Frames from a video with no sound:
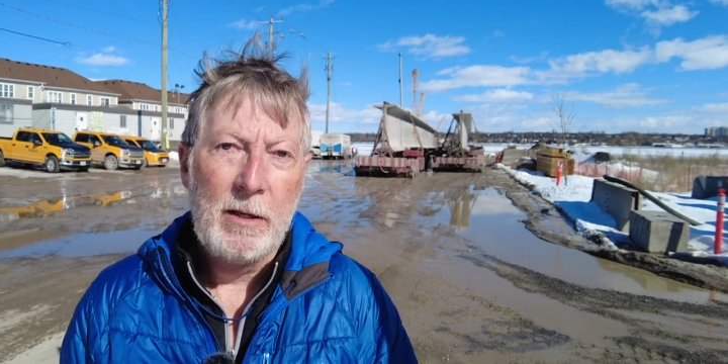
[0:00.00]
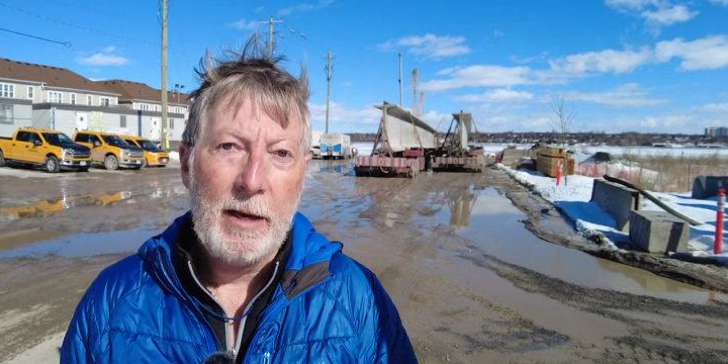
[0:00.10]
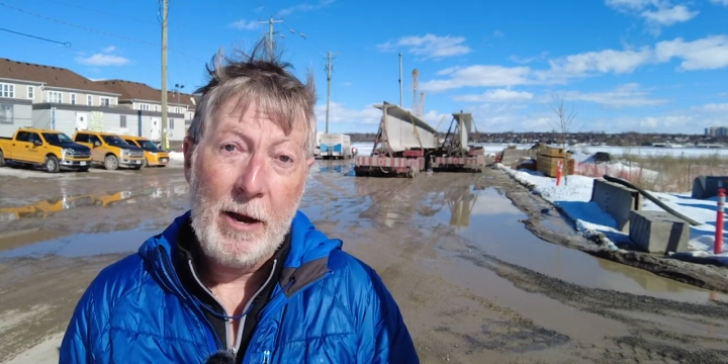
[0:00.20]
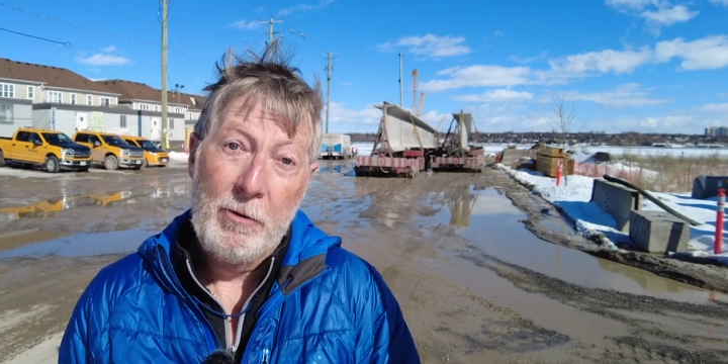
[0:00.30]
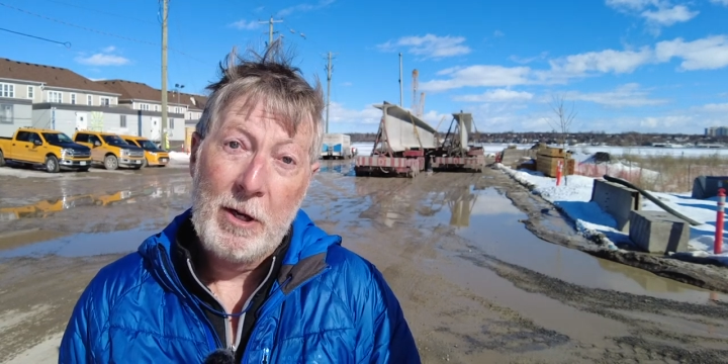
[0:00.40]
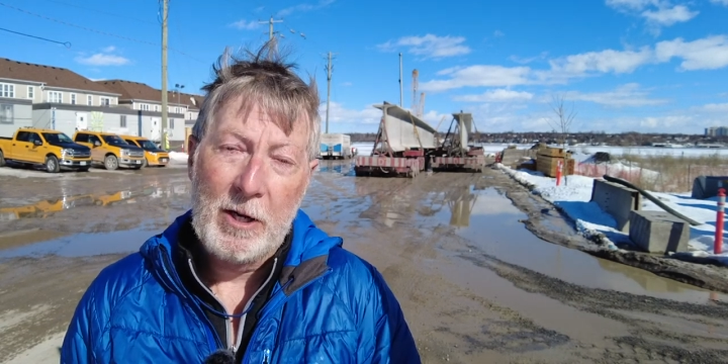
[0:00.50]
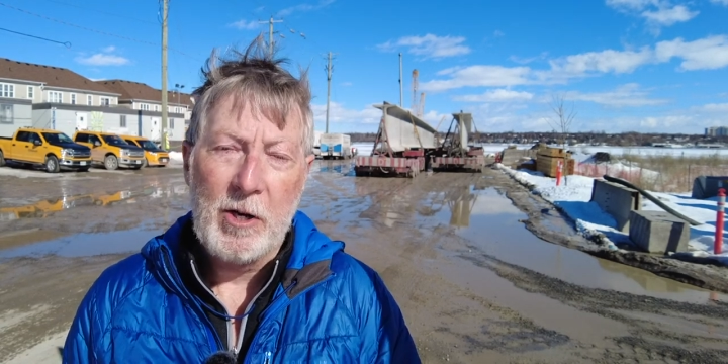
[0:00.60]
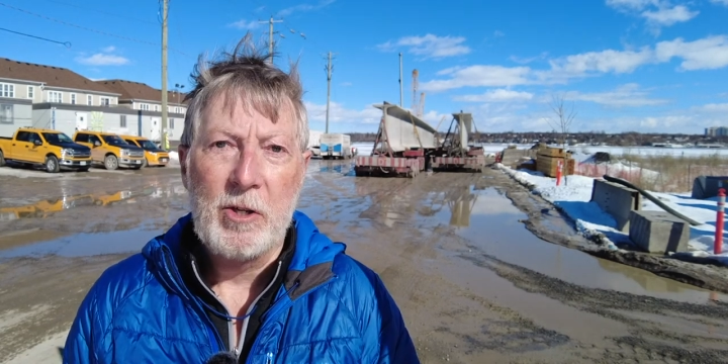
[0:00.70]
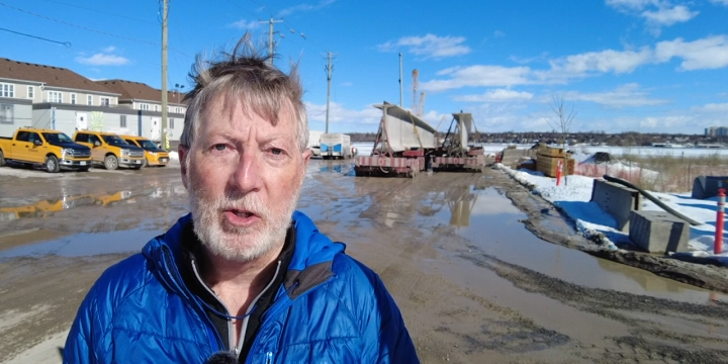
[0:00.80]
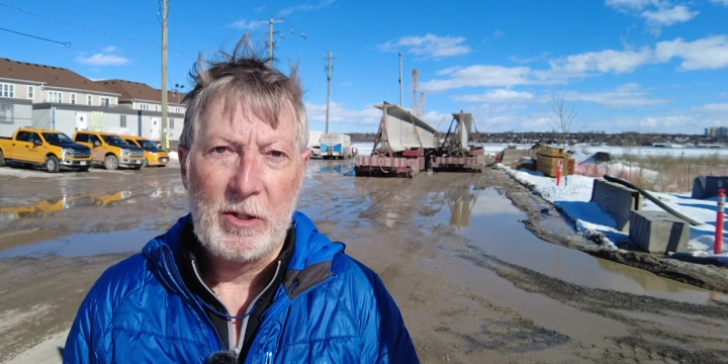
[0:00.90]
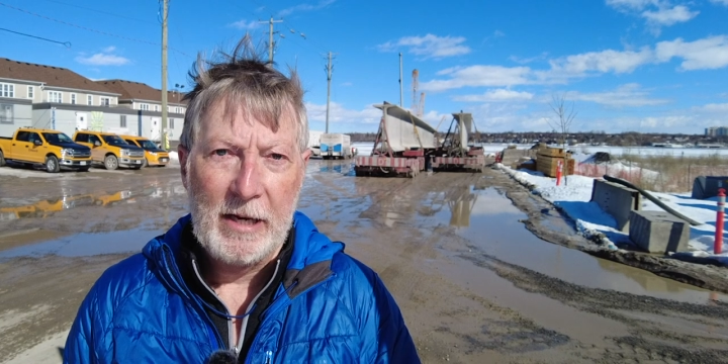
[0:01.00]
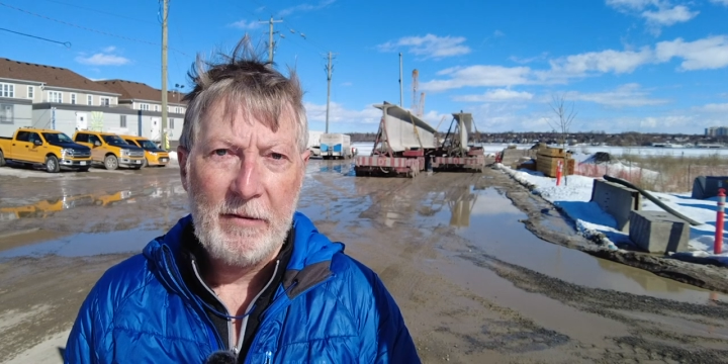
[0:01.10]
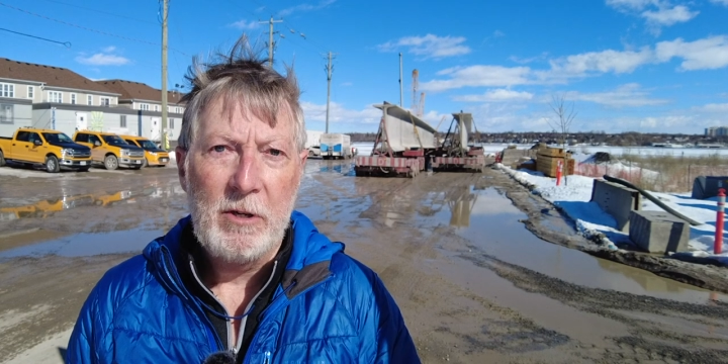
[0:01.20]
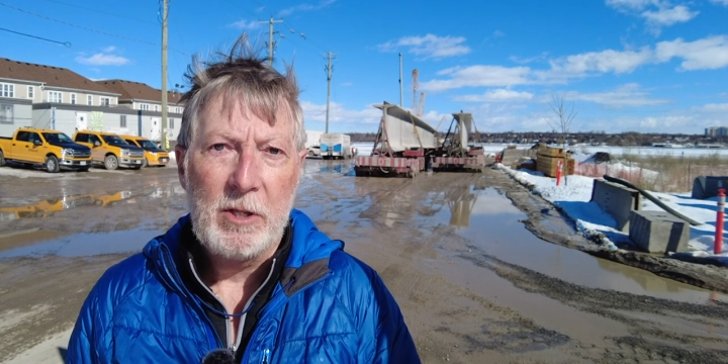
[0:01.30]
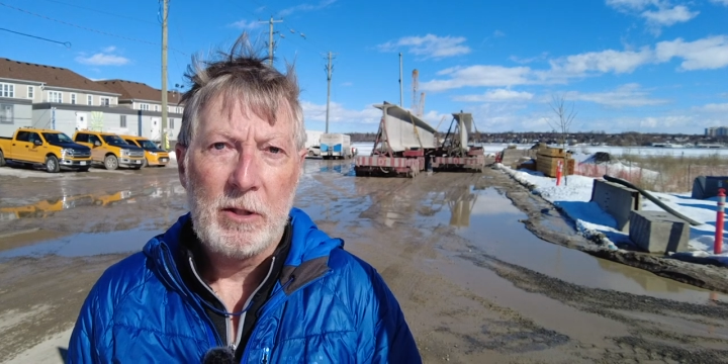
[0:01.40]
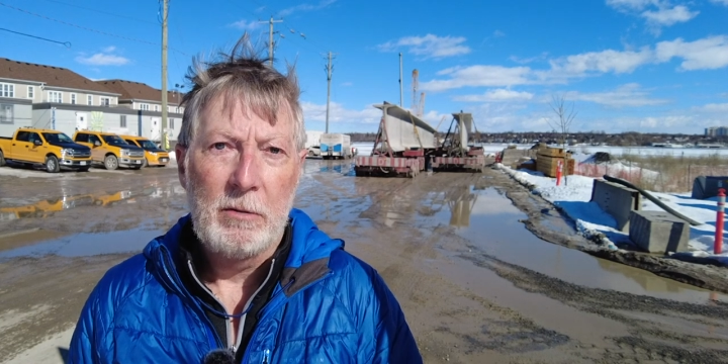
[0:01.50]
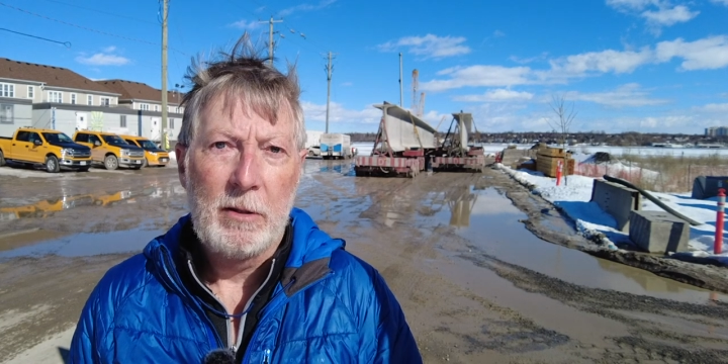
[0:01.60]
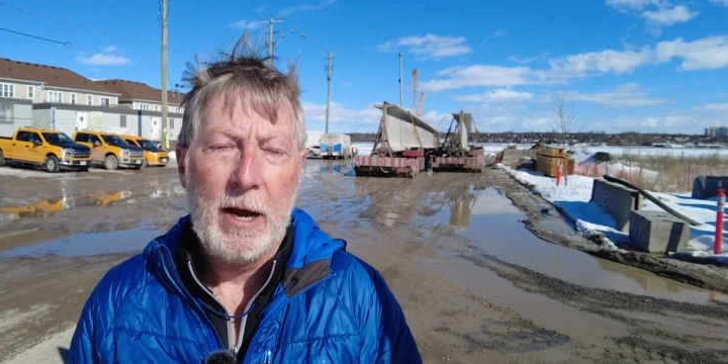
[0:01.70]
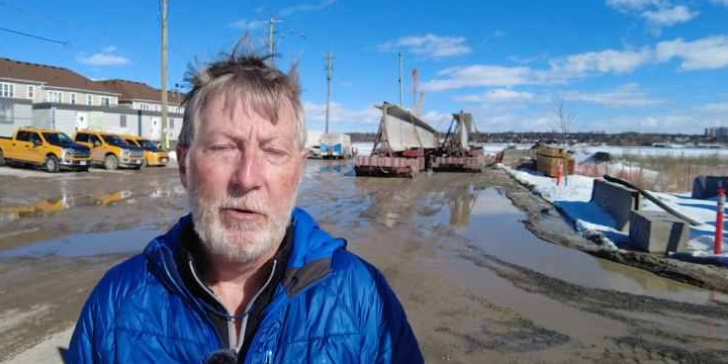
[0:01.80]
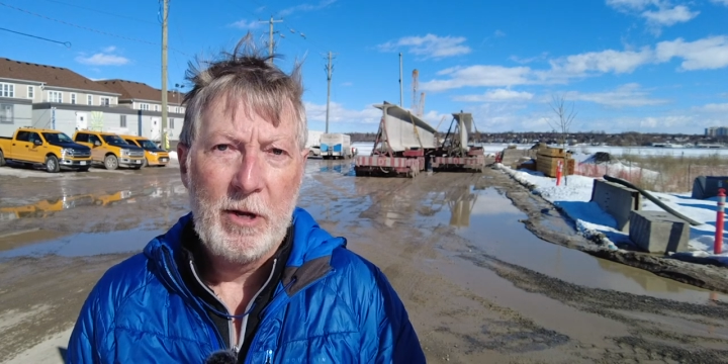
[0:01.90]
how the girders are delivered,
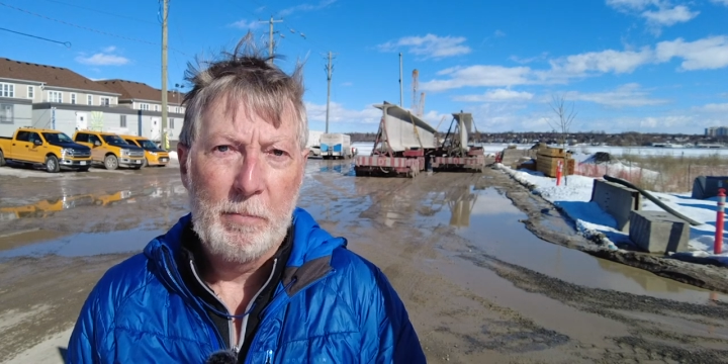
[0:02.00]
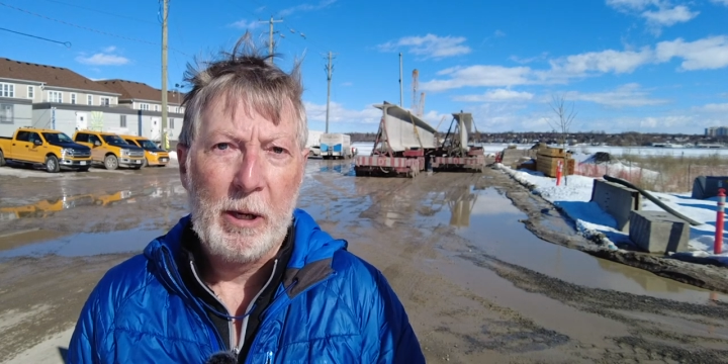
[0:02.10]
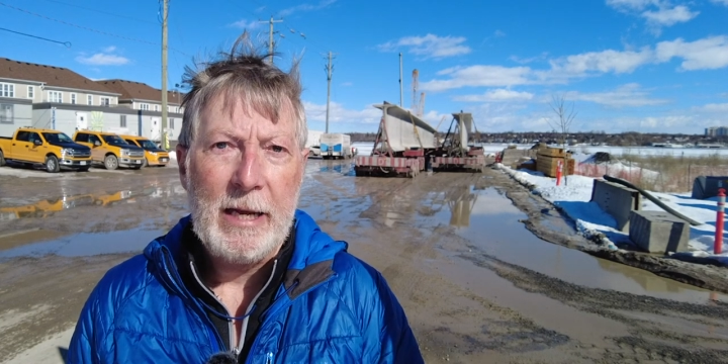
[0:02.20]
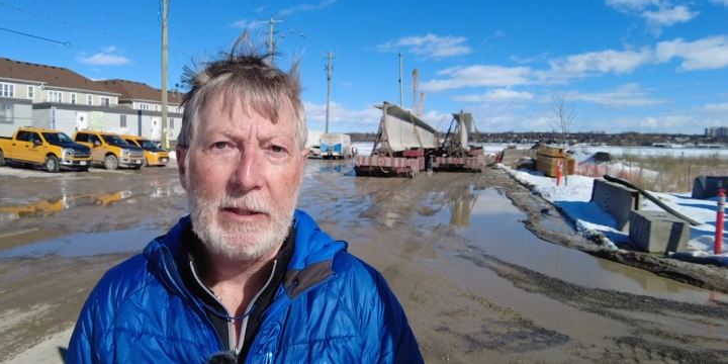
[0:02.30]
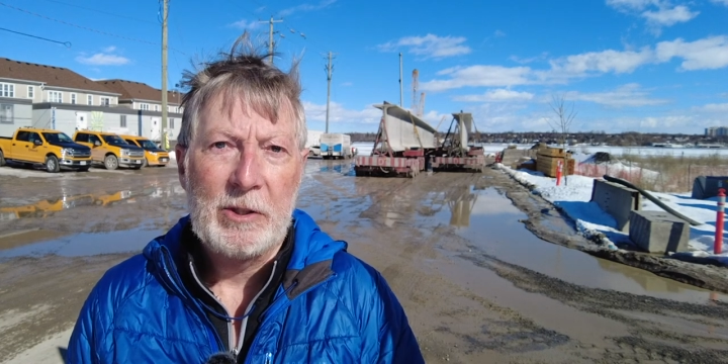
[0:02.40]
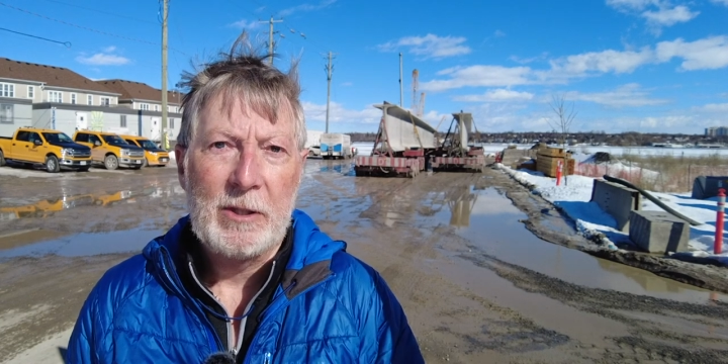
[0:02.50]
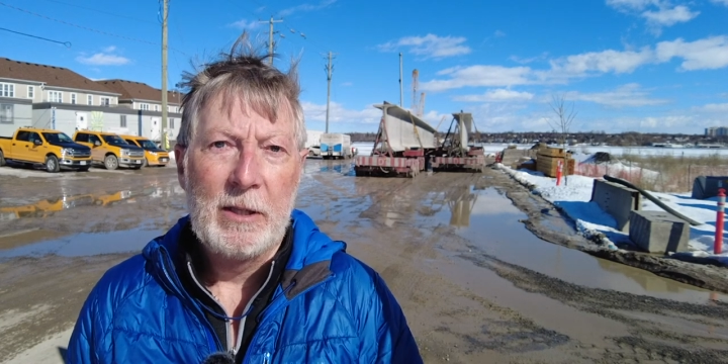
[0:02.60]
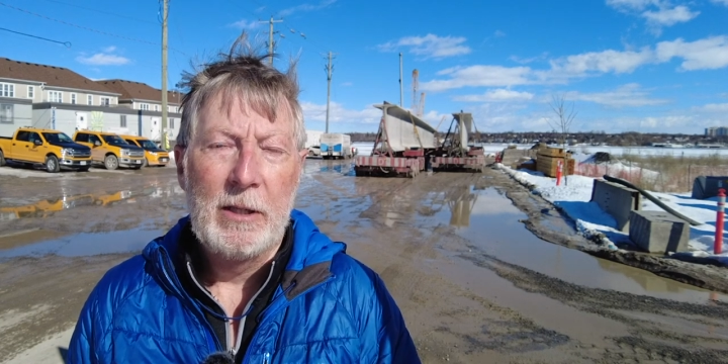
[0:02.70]
how they're placed,